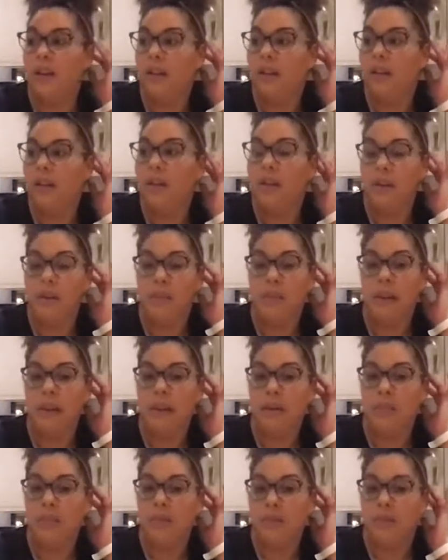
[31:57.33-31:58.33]
if you want to
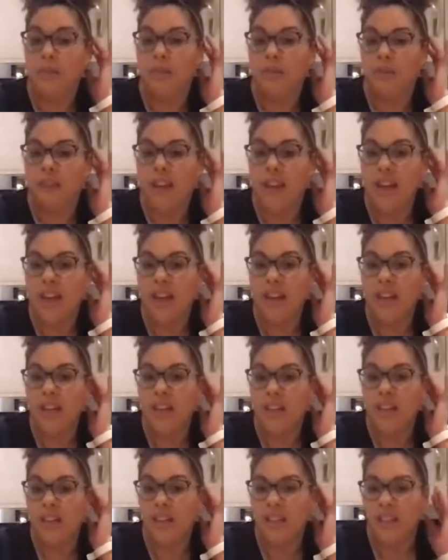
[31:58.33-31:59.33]
make more of this,